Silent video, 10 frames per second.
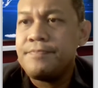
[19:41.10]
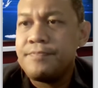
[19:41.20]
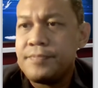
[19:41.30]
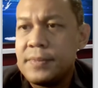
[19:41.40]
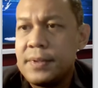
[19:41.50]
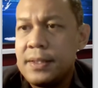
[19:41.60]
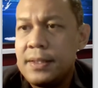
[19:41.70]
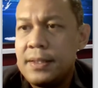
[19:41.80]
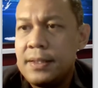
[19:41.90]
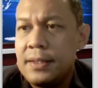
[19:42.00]

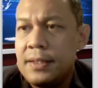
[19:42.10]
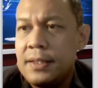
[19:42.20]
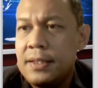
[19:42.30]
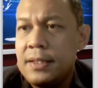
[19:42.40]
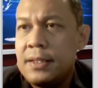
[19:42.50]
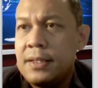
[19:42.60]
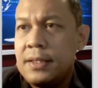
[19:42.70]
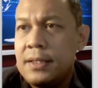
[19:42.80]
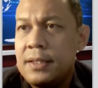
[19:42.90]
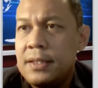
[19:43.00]

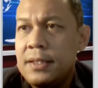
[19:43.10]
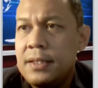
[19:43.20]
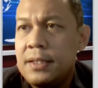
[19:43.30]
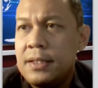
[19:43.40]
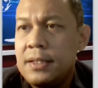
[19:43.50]
(silence)